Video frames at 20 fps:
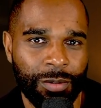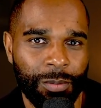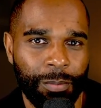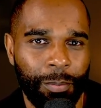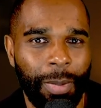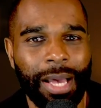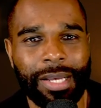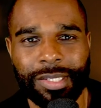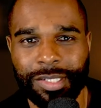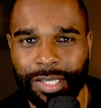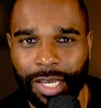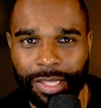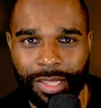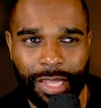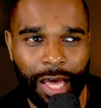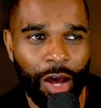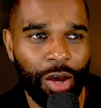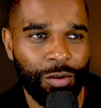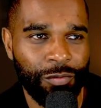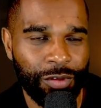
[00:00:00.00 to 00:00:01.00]
Max said
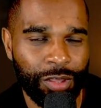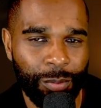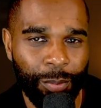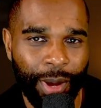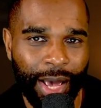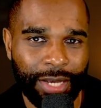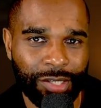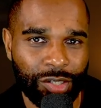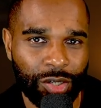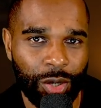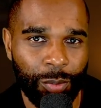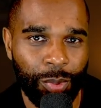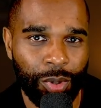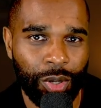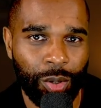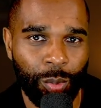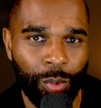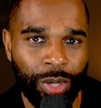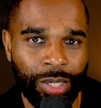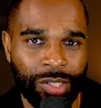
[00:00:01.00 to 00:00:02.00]
that over the past couple
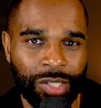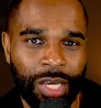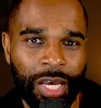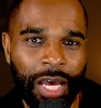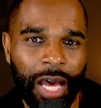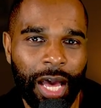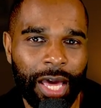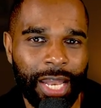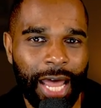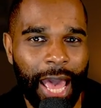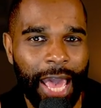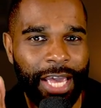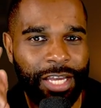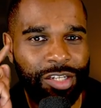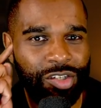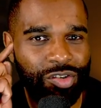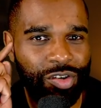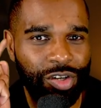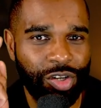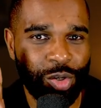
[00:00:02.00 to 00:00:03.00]
of weeks, and
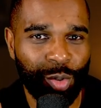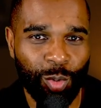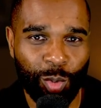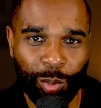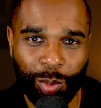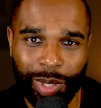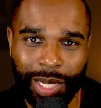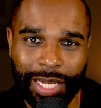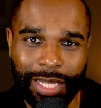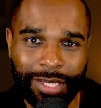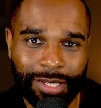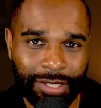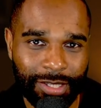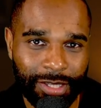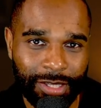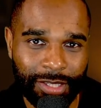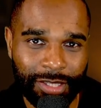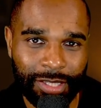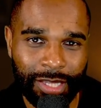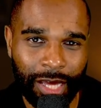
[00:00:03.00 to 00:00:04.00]
Adrian Newey would be
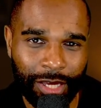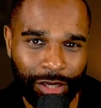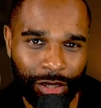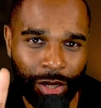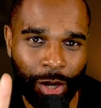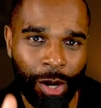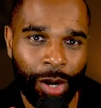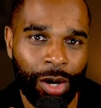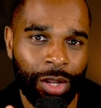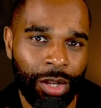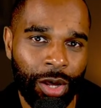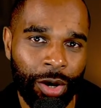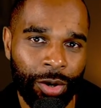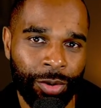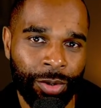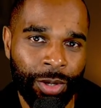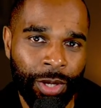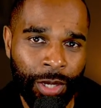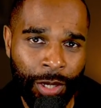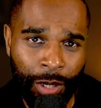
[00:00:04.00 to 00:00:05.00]
listening to that. You know, I know.
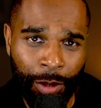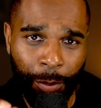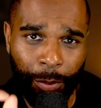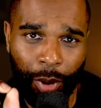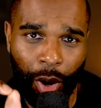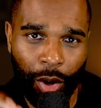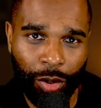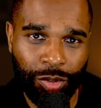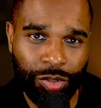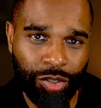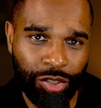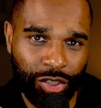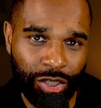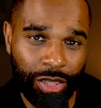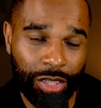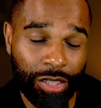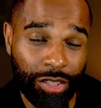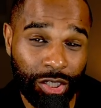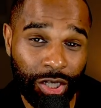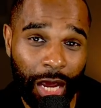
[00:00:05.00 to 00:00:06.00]
Post
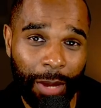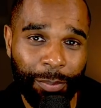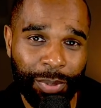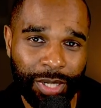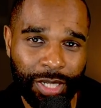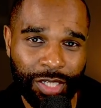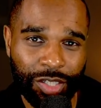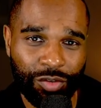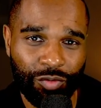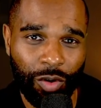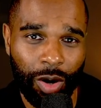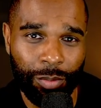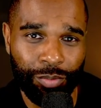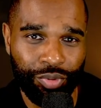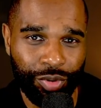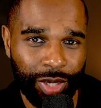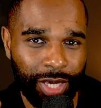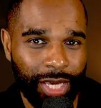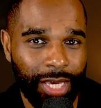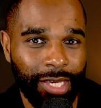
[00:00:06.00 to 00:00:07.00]
the Japanese Grand
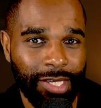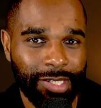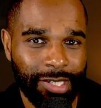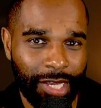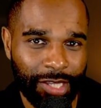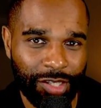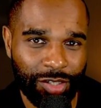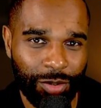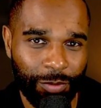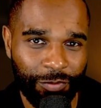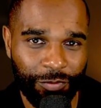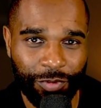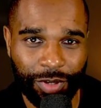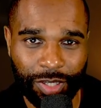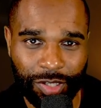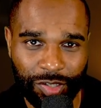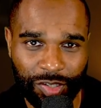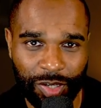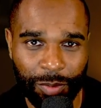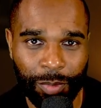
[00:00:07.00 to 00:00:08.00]
Prix, he said something
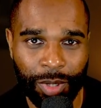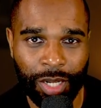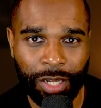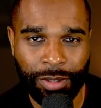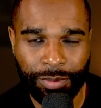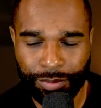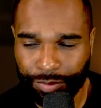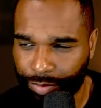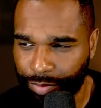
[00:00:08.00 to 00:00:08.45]
similar.